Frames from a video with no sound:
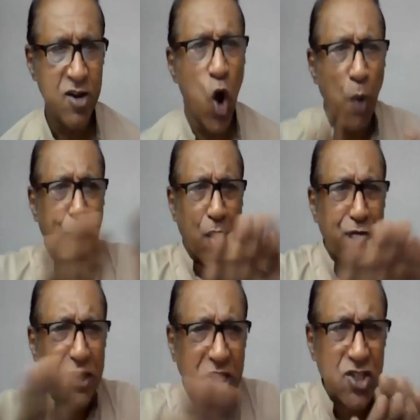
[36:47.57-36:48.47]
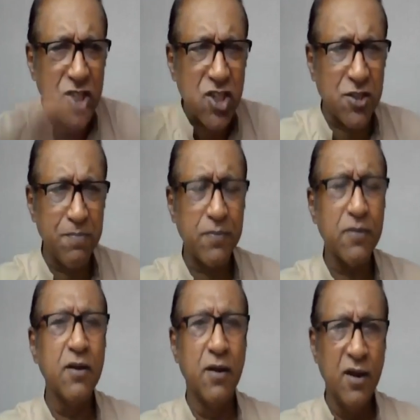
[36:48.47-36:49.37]
No
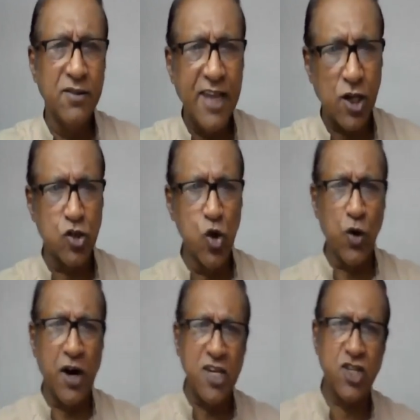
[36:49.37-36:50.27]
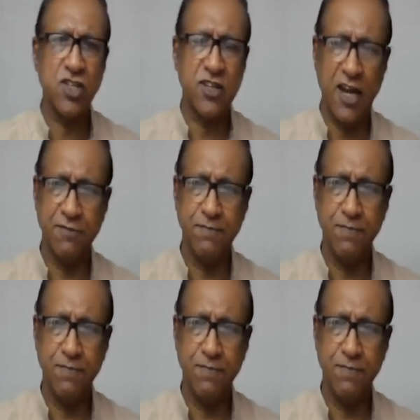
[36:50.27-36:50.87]
propheticism, there is no religious life.